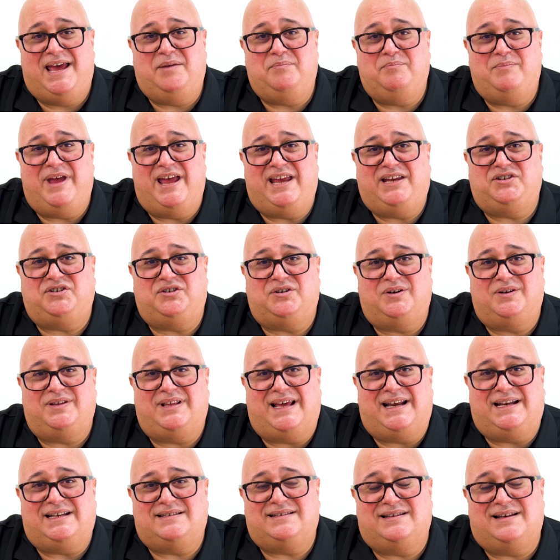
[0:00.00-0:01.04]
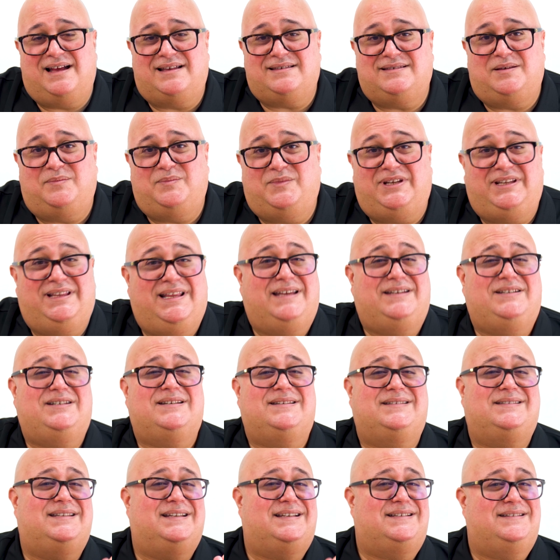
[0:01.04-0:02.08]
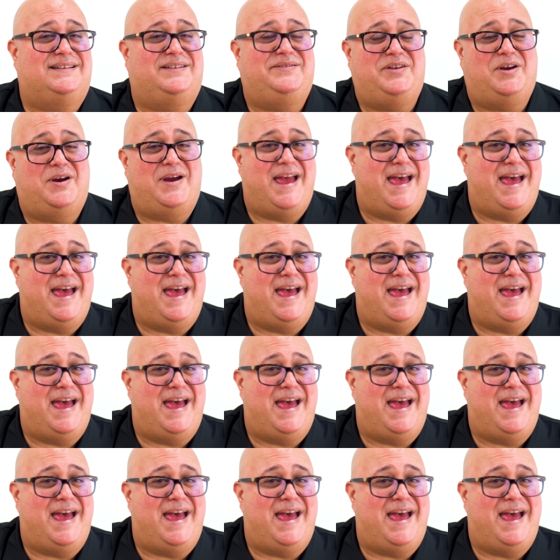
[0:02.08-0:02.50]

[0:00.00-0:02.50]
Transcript: and make sure that it's not something that just sticks in their